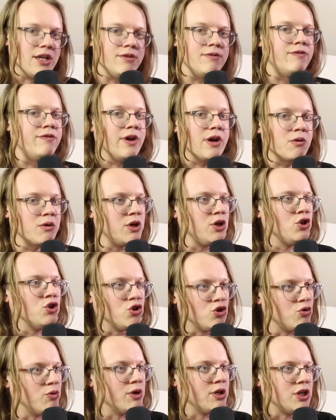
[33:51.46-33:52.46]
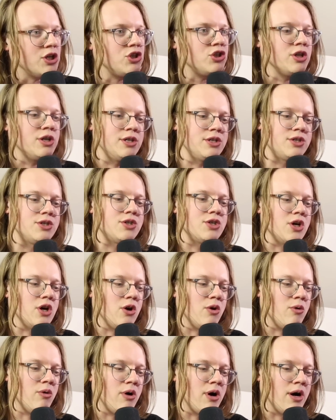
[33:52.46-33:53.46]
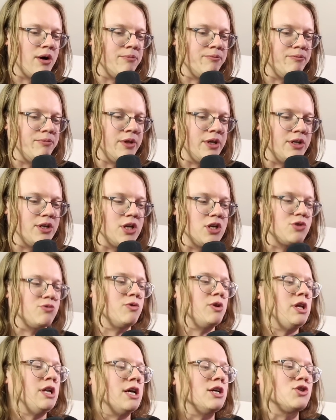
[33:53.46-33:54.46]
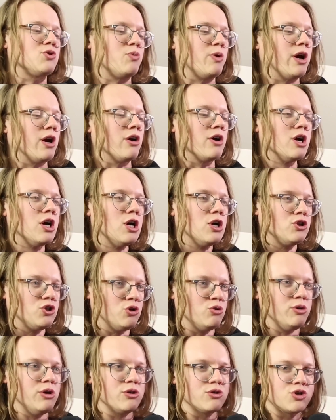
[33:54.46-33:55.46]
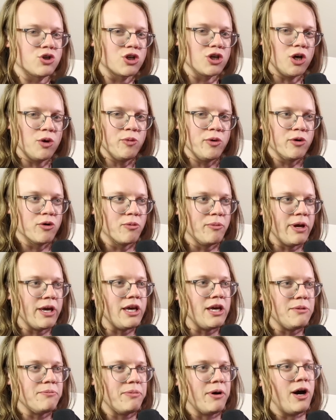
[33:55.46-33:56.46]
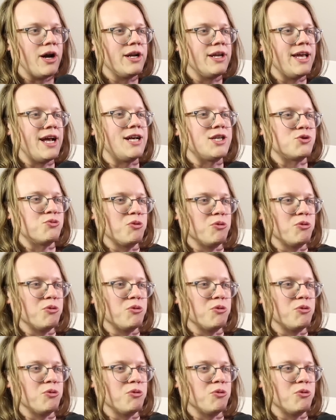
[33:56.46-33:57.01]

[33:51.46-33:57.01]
and very new additions. So it's really nice where 2 years ago we were making podcasts.